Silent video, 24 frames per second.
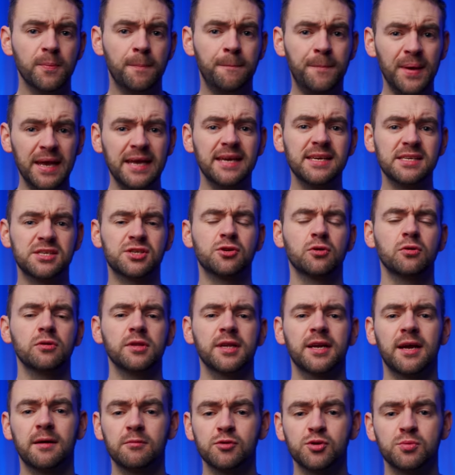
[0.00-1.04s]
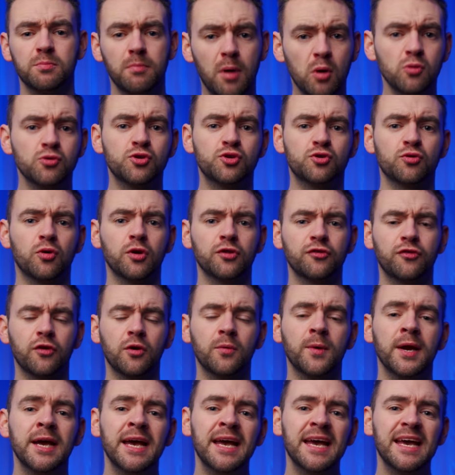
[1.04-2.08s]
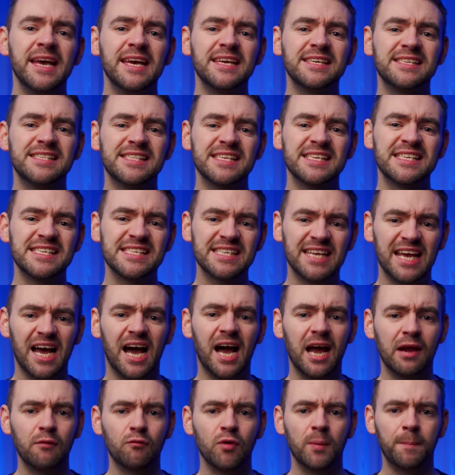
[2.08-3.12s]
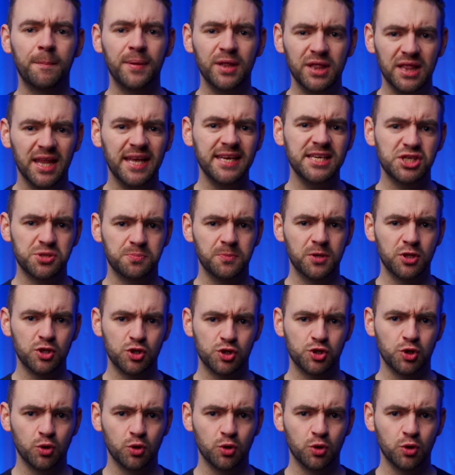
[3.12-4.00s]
the biggest tool that I was most drawn to is the sky replacement